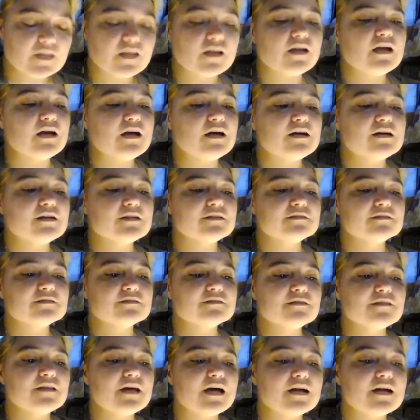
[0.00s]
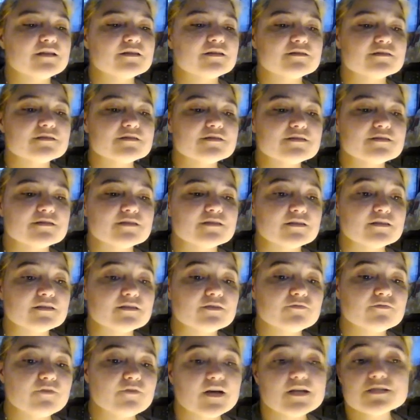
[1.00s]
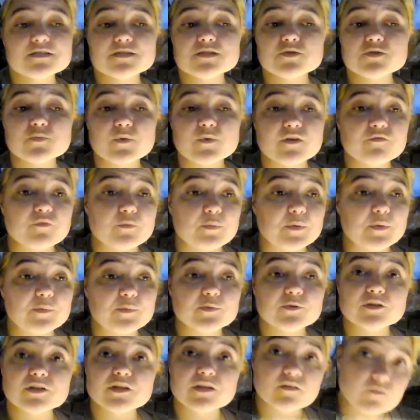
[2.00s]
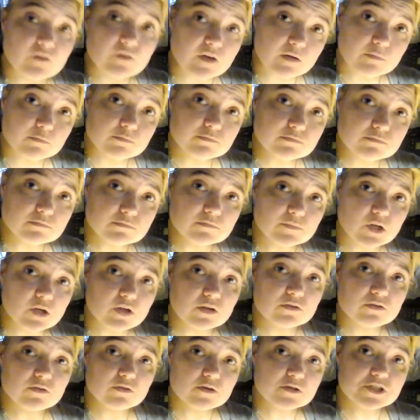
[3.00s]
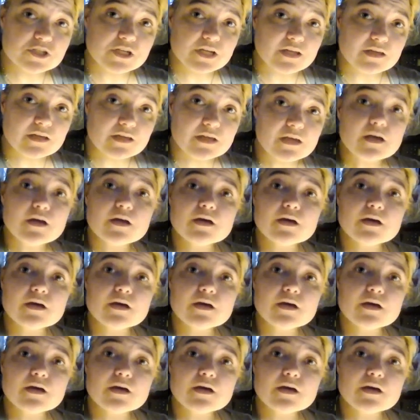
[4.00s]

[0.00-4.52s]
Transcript: And that is the fastest way for people to give up on crochet,